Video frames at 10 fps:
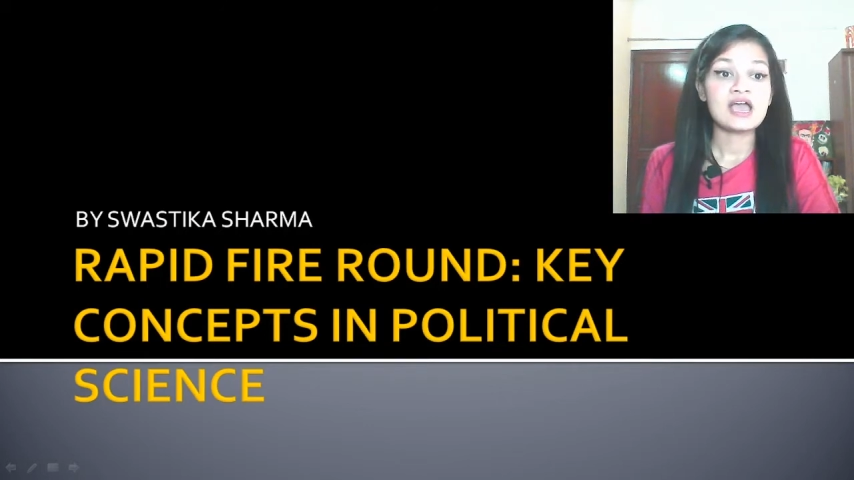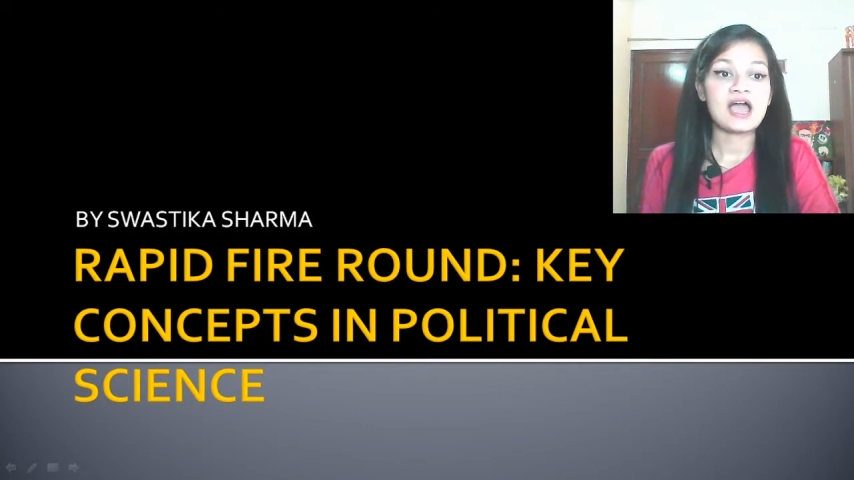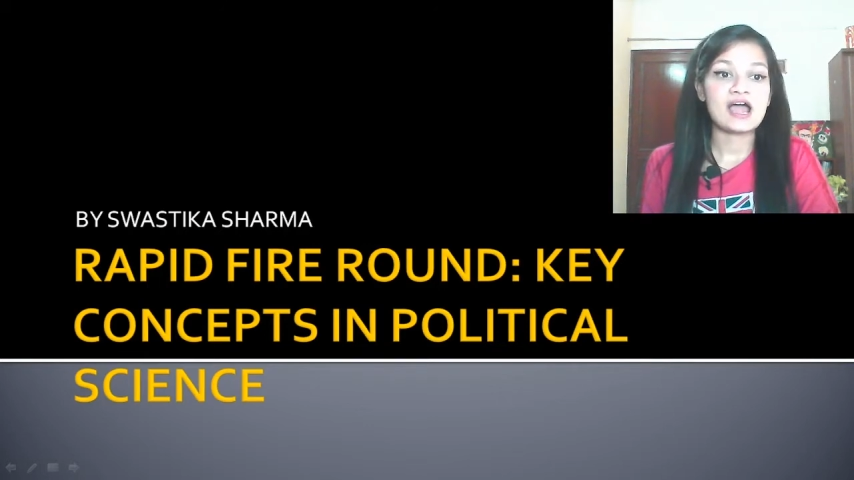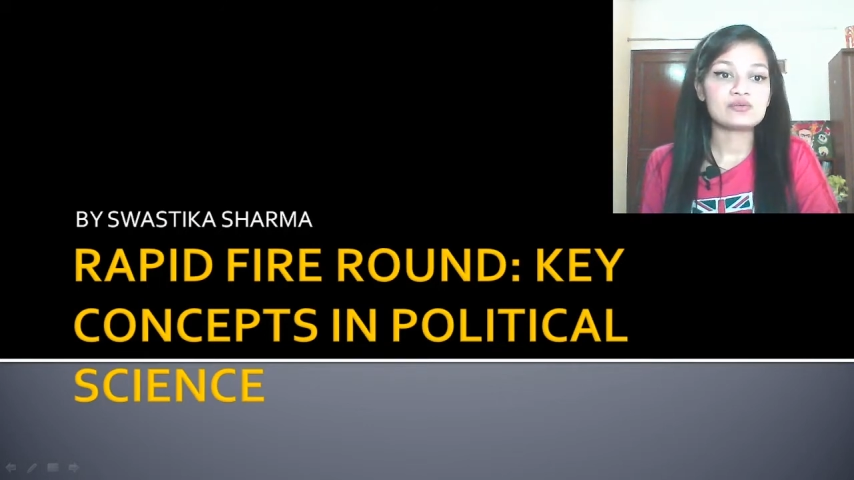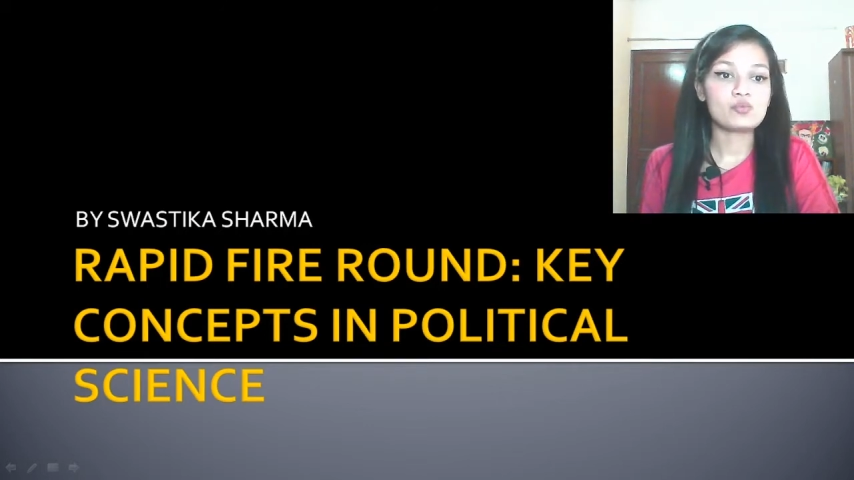
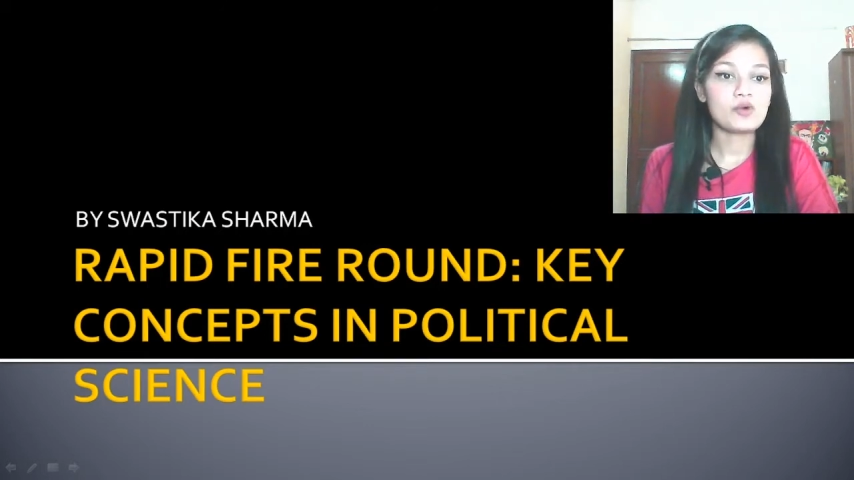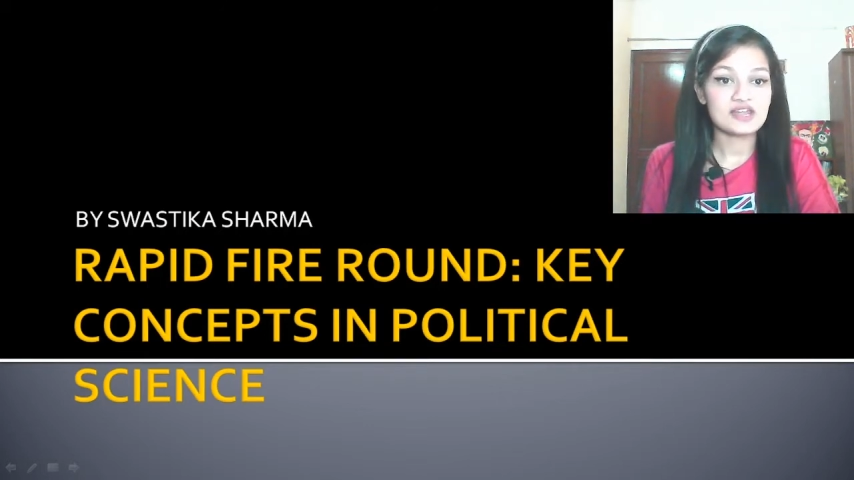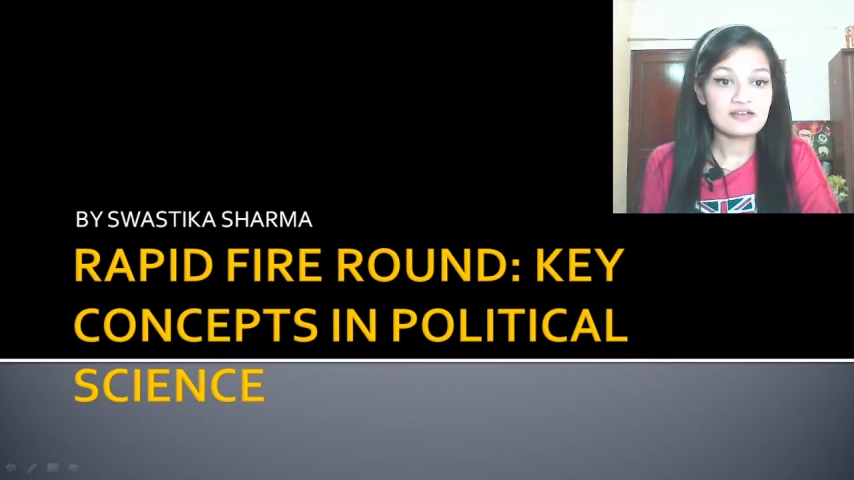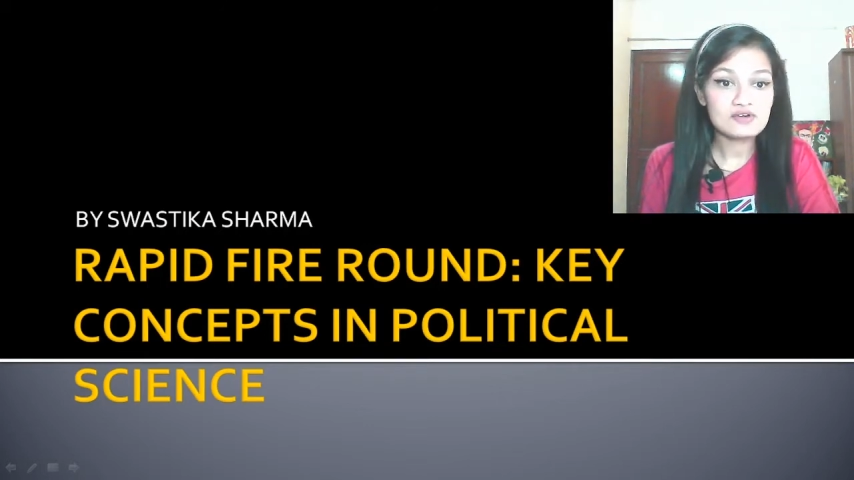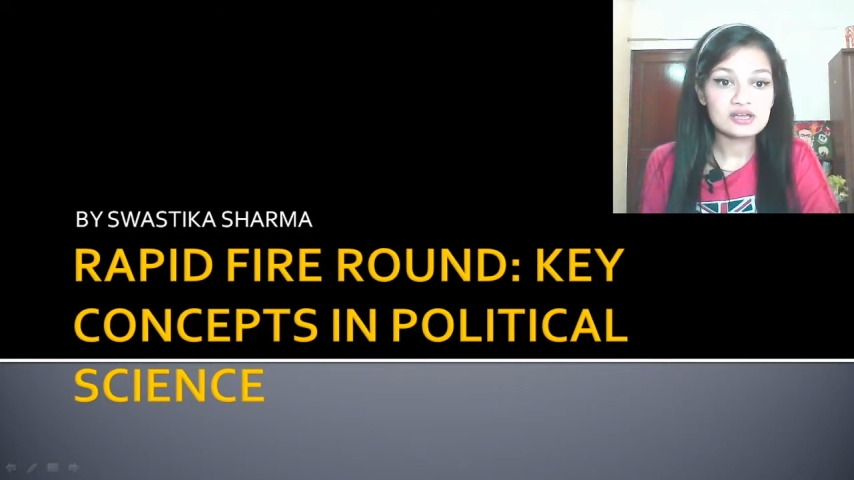and
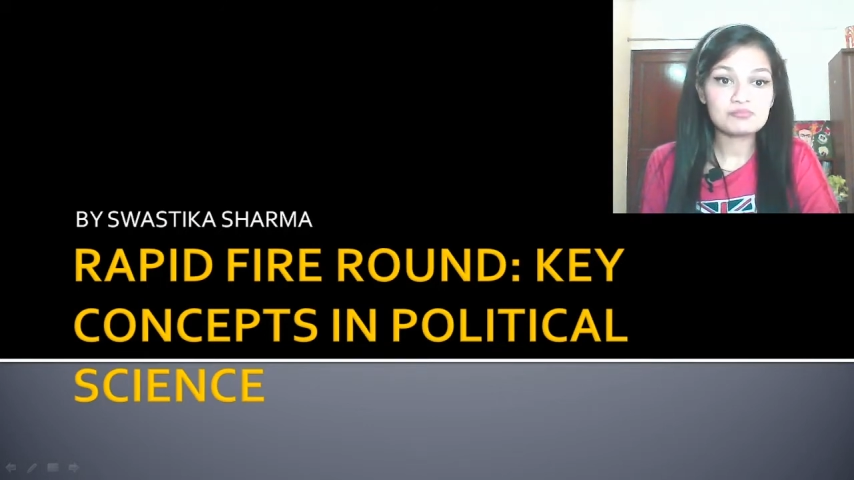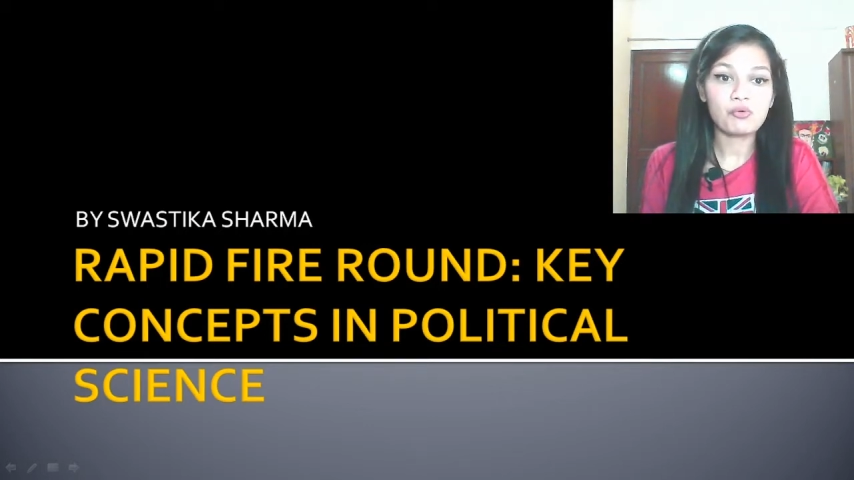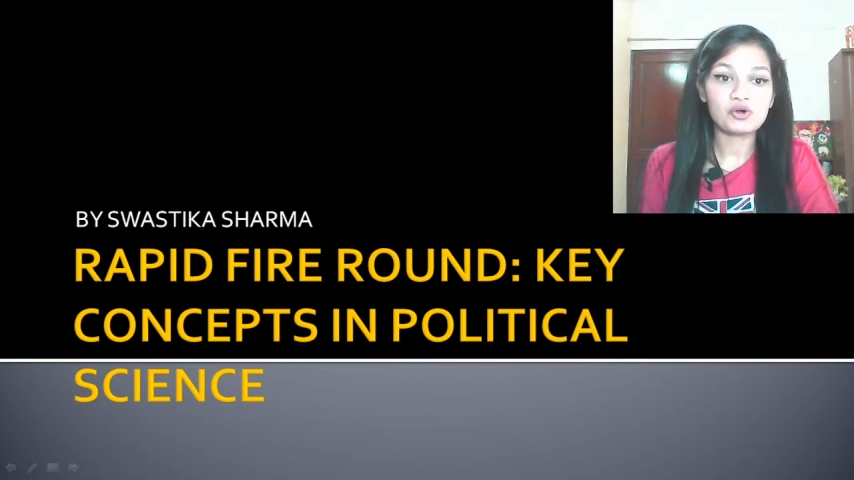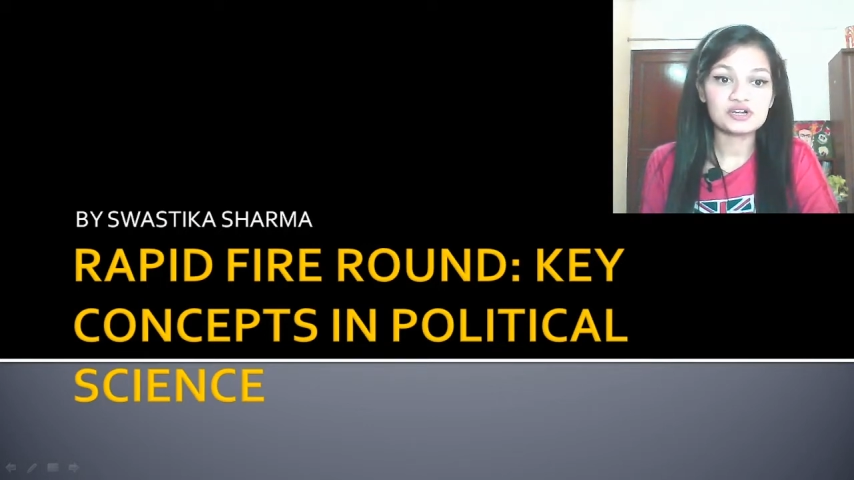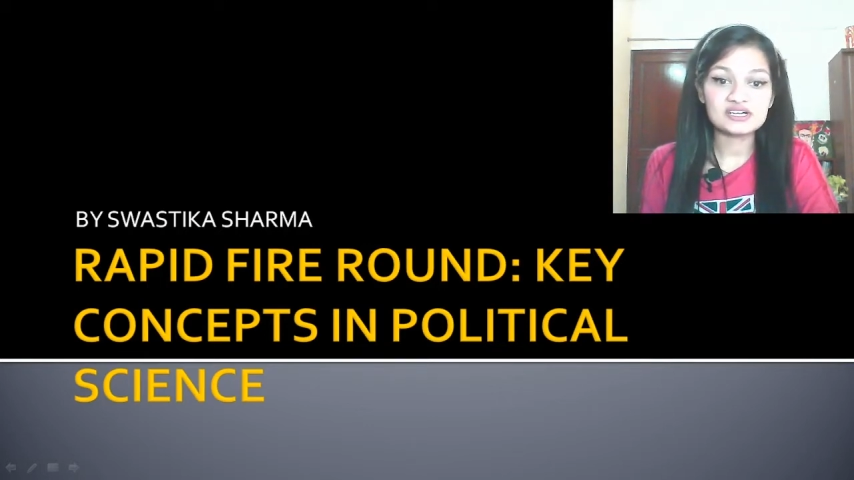whatever
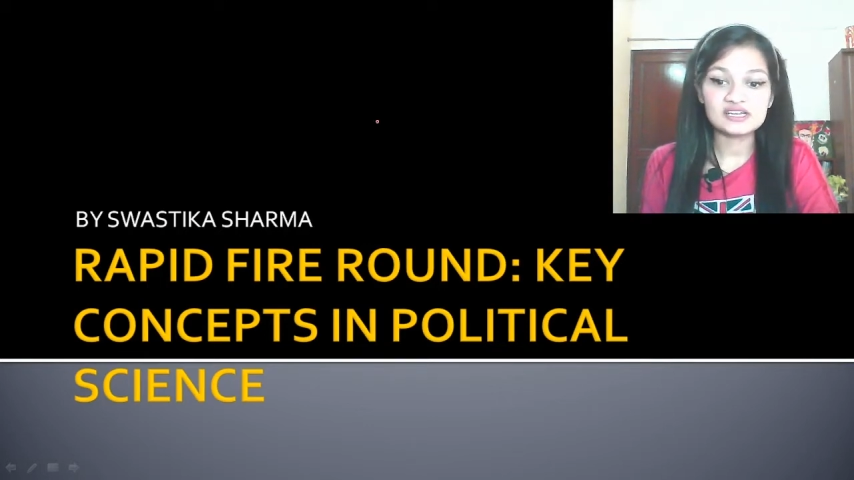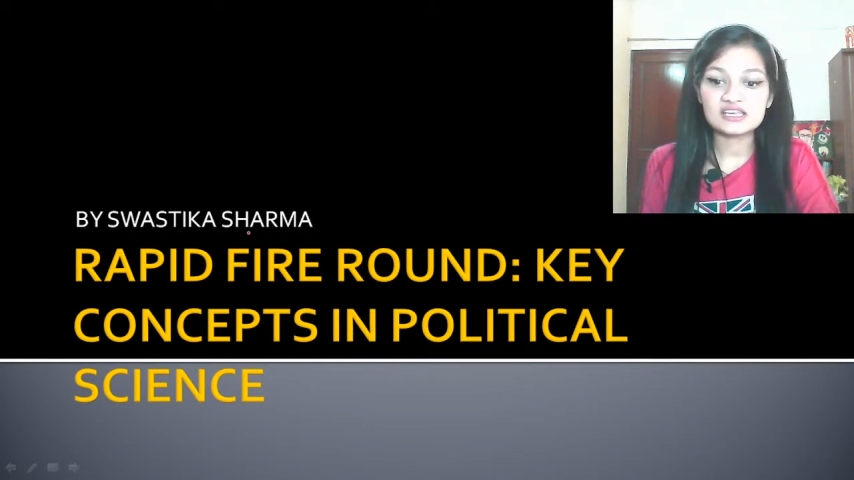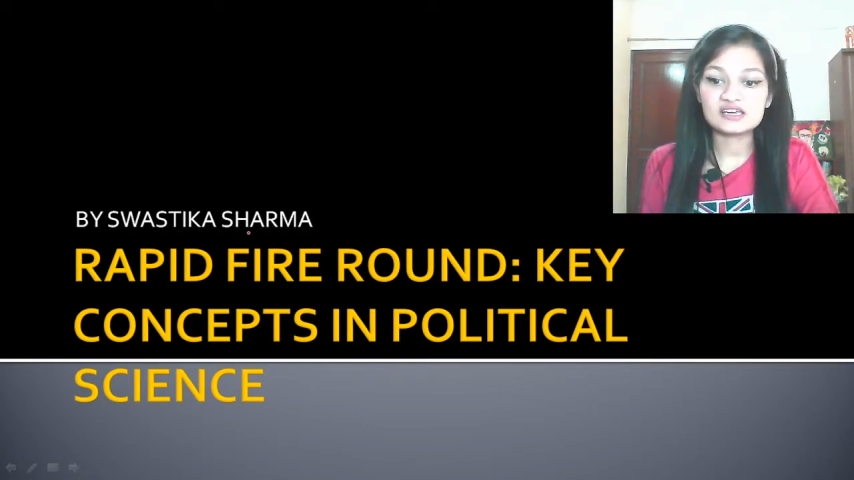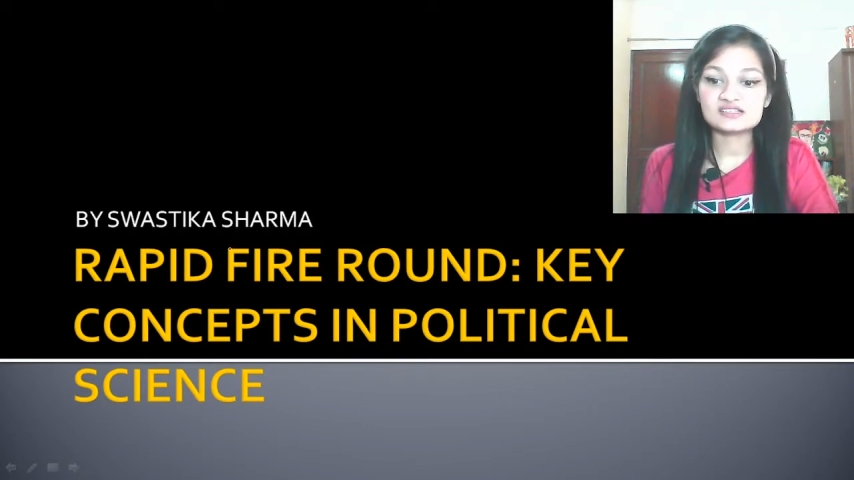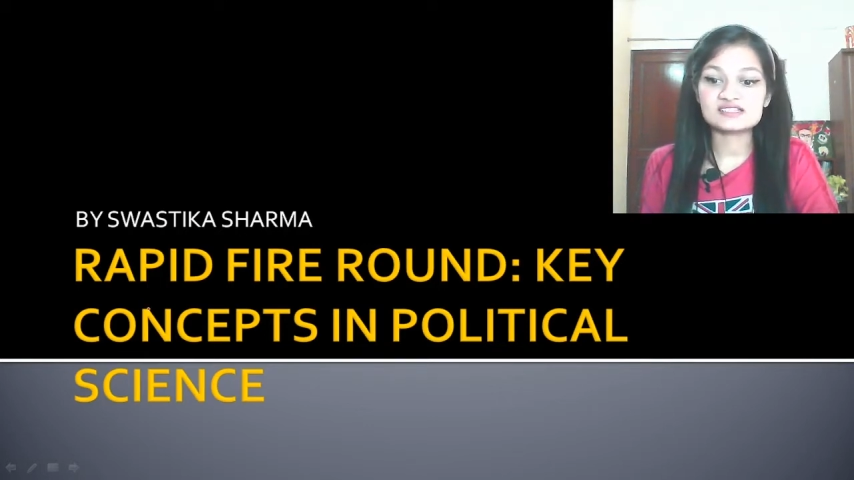important
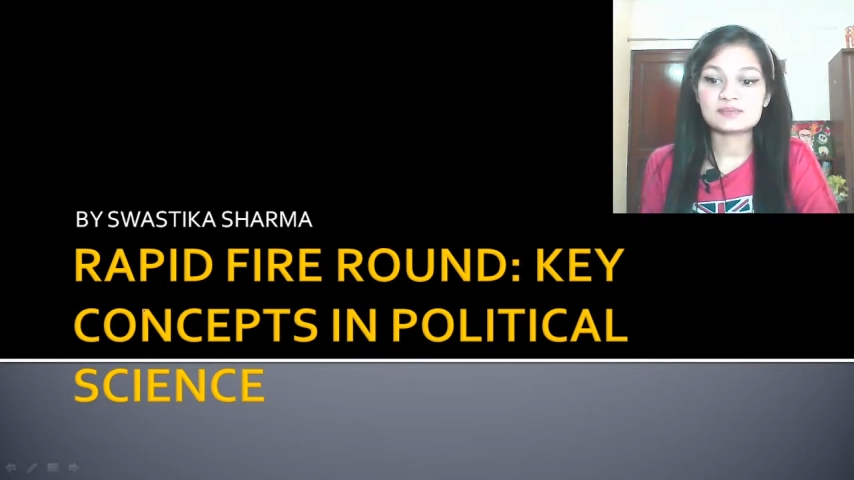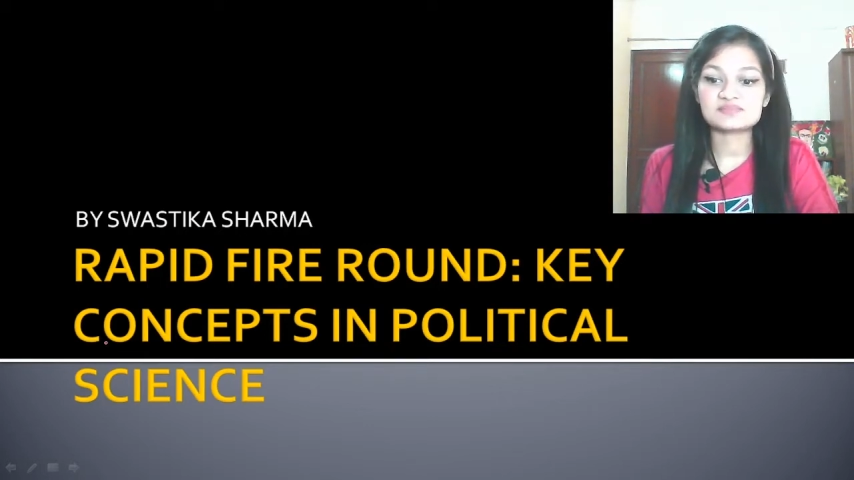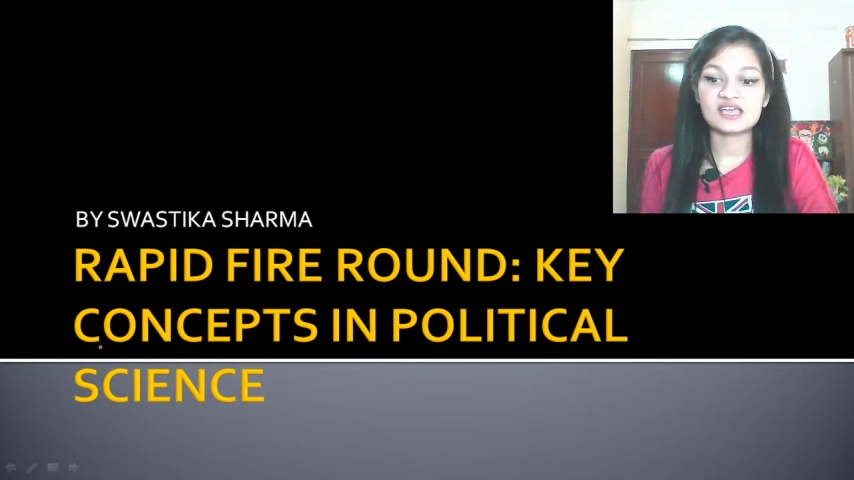key concepts